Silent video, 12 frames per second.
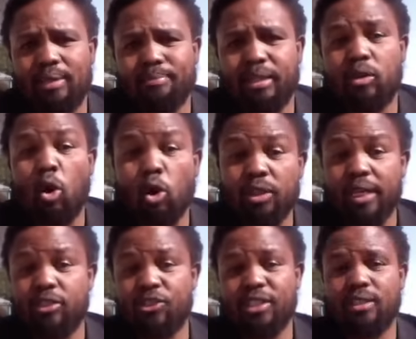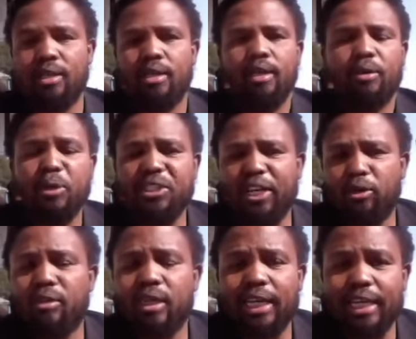quotation, which I don't
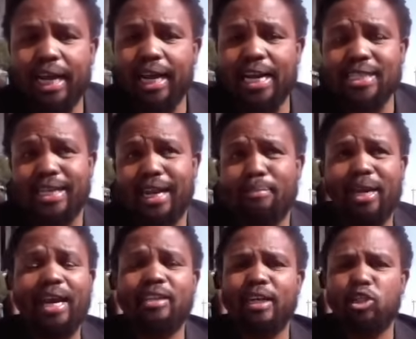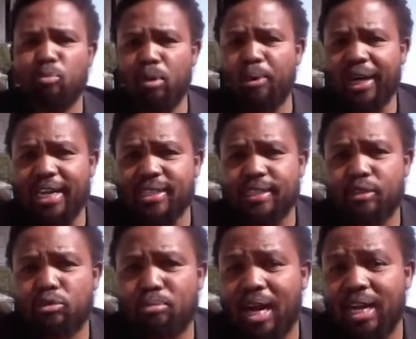think he realized. And I mean, I try to memorize it to
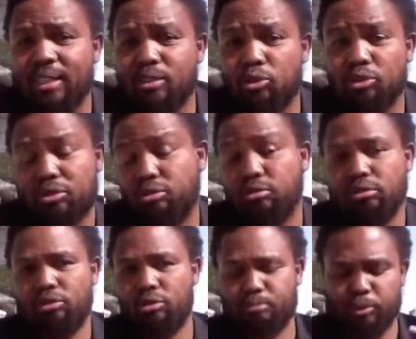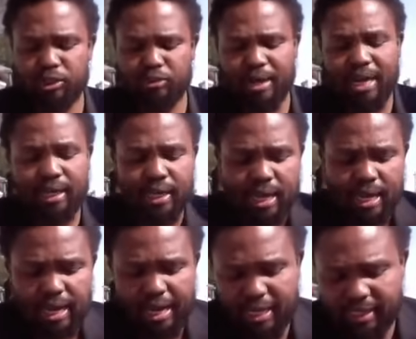mind, to you know, put it in mind.
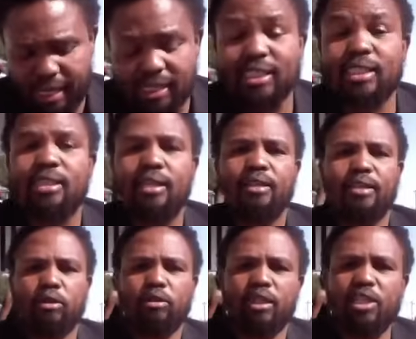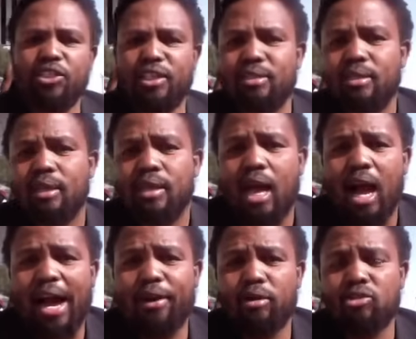And he says, the quotation, I
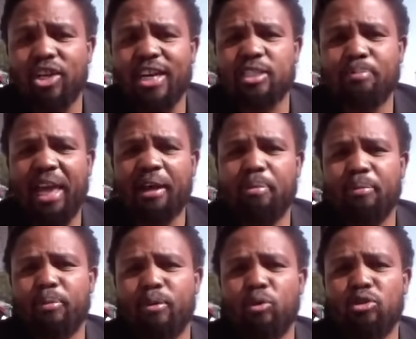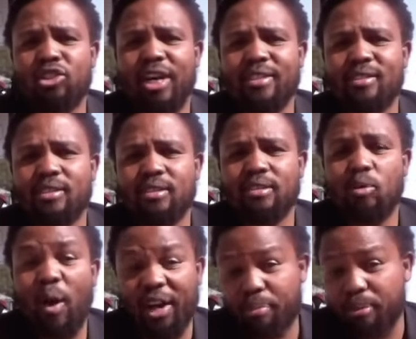don't trust black people who trust
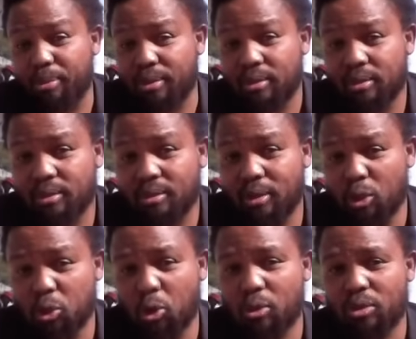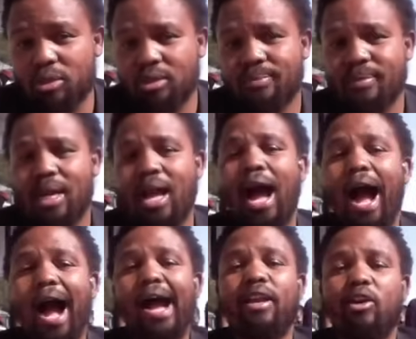white people. Close quote.
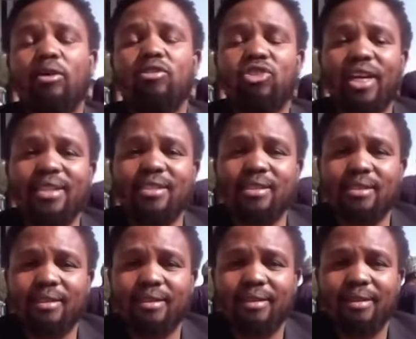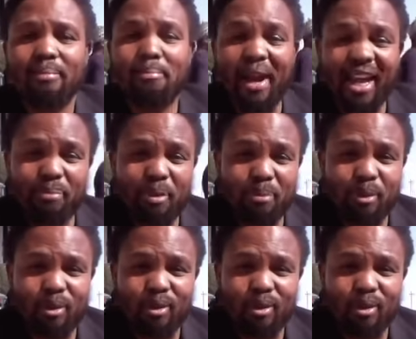I don't trust black people